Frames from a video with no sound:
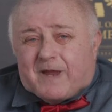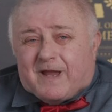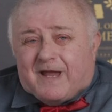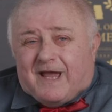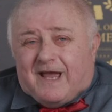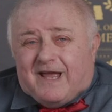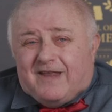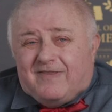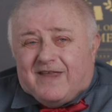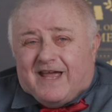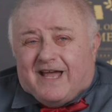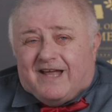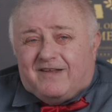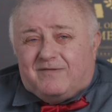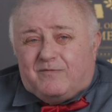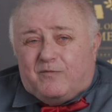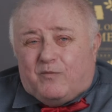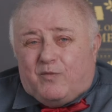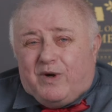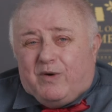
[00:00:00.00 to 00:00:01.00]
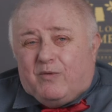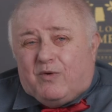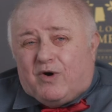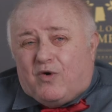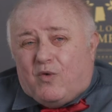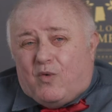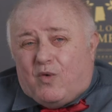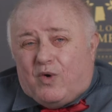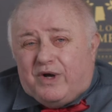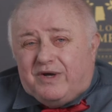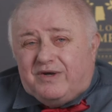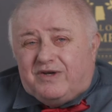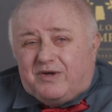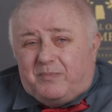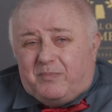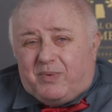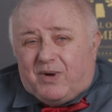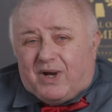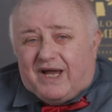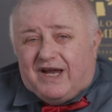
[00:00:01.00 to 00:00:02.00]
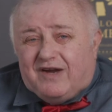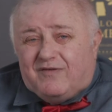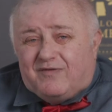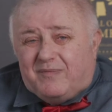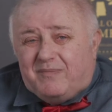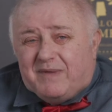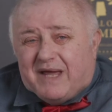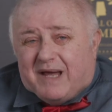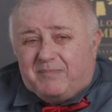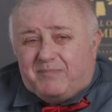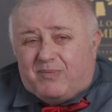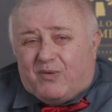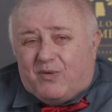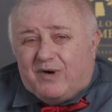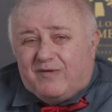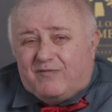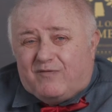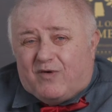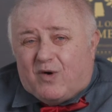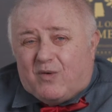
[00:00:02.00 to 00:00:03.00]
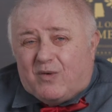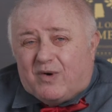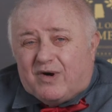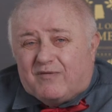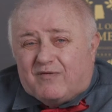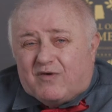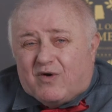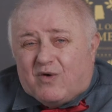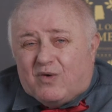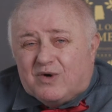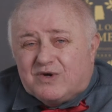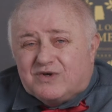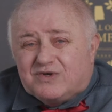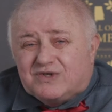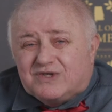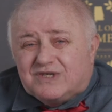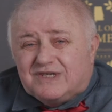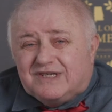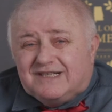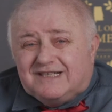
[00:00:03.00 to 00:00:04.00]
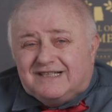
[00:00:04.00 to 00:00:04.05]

and that we were going to play from that point forward. Of course,